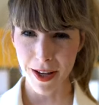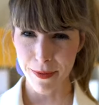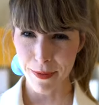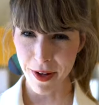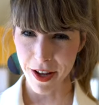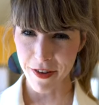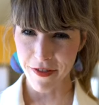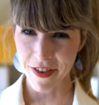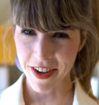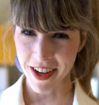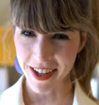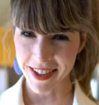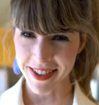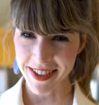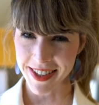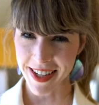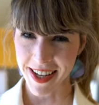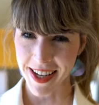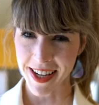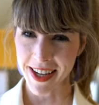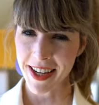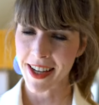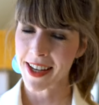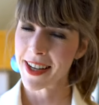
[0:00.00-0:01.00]
on my
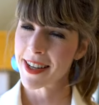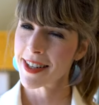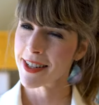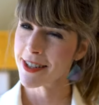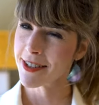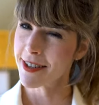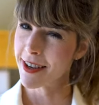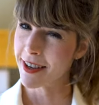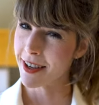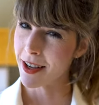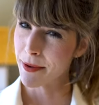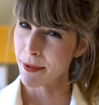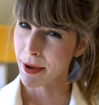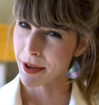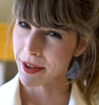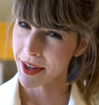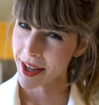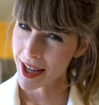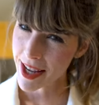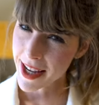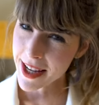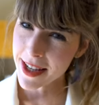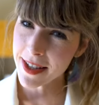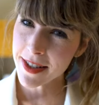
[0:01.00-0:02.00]
fiance to talk about
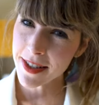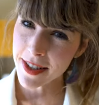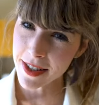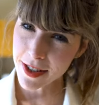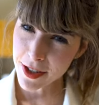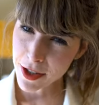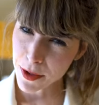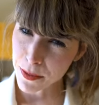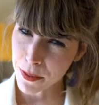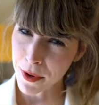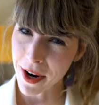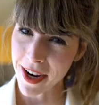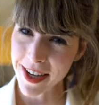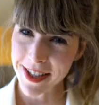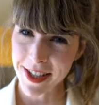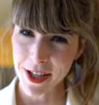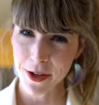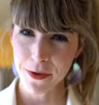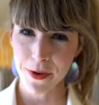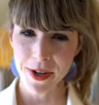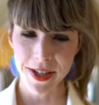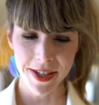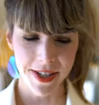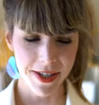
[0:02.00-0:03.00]
his
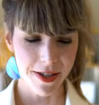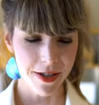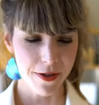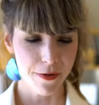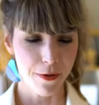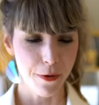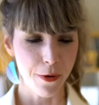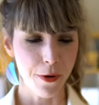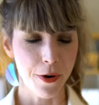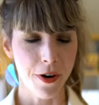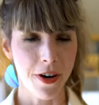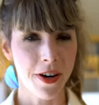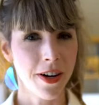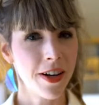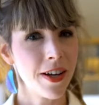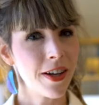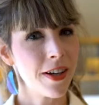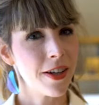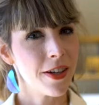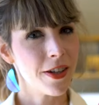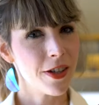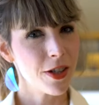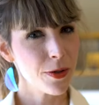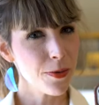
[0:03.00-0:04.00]
surprising reasons for
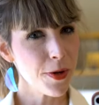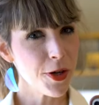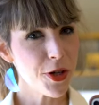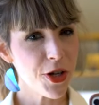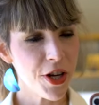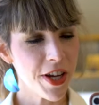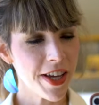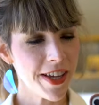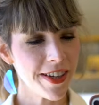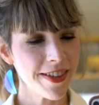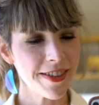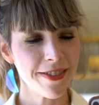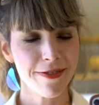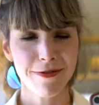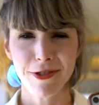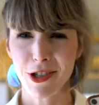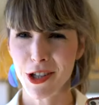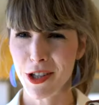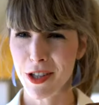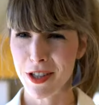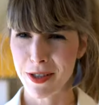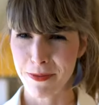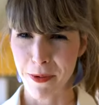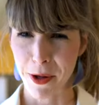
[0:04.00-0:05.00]
switching
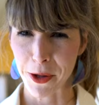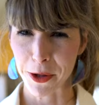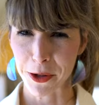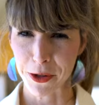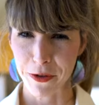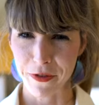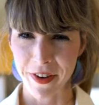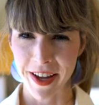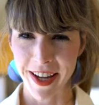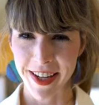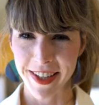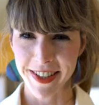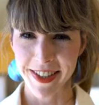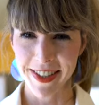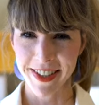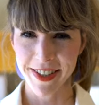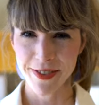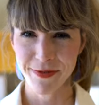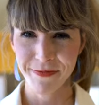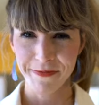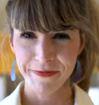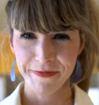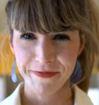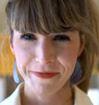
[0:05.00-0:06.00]
to the smaller device.